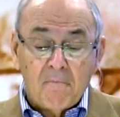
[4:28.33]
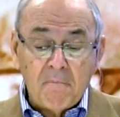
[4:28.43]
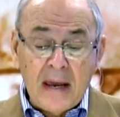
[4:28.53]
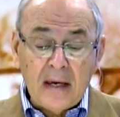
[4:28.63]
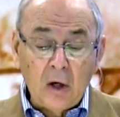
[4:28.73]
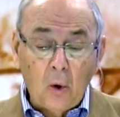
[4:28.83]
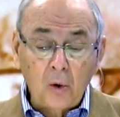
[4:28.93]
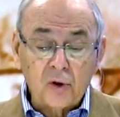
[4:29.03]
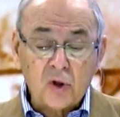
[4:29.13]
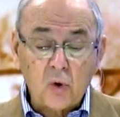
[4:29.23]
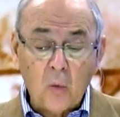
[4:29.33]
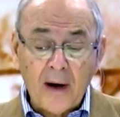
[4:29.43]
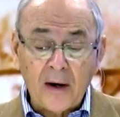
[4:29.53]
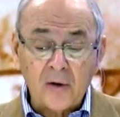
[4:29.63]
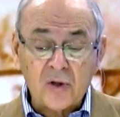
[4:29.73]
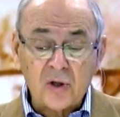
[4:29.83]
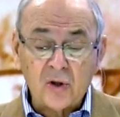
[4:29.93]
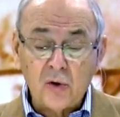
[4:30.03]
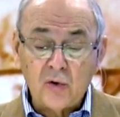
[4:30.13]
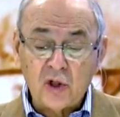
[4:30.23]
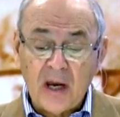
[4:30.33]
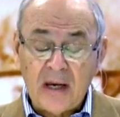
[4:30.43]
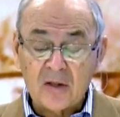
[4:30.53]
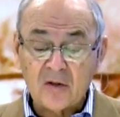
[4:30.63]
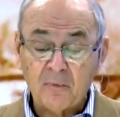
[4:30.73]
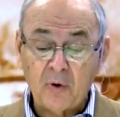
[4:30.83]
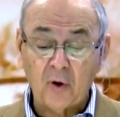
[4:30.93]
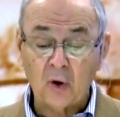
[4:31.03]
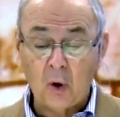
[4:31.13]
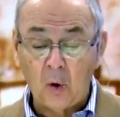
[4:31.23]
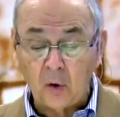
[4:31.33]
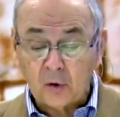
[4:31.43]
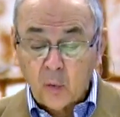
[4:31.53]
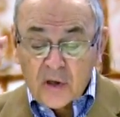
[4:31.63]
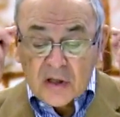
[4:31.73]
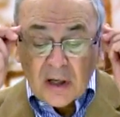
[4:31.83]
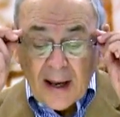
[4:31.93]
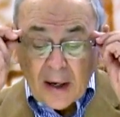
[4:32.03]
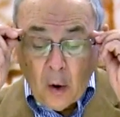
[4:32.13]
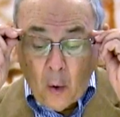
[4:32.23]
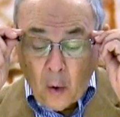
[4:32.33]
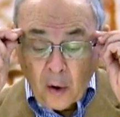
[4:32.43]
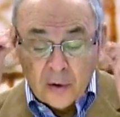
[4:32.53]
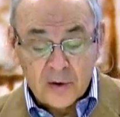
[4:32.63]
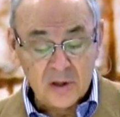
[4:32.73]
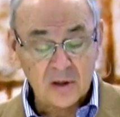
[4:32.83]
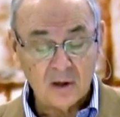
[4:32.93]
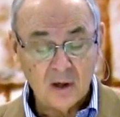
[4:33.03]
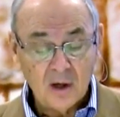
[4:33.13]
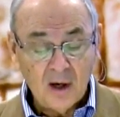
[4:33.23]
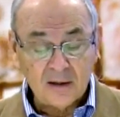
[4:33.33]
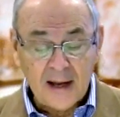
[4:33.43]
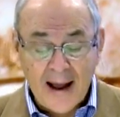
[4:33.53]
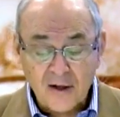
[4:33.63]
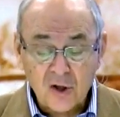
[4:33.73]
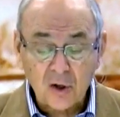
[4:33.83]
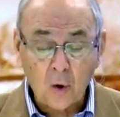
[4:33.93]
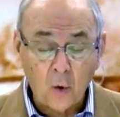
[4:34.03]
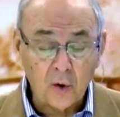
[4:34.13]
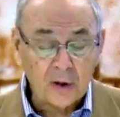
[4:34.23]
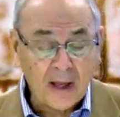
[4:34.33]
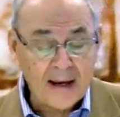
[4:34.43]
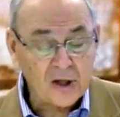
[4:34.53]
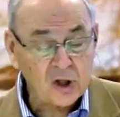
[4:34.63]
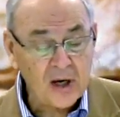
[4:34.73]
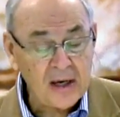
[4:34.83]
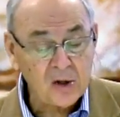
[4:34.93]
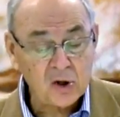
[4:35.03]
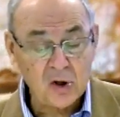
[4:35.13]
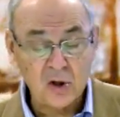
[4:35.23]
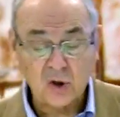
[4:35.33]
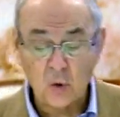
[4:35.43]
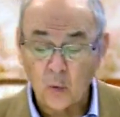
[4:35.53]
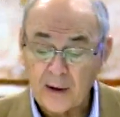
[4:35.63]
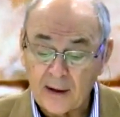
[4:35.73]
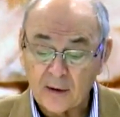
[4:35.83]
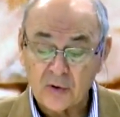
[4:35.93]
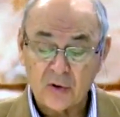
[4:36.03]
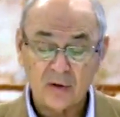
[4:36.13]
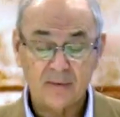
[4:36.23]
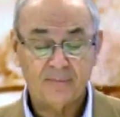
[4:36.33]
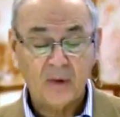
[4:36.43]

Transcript: Make gold squares and two chains of pure gold, twisted like cords. Attach the cord like chains to the squares.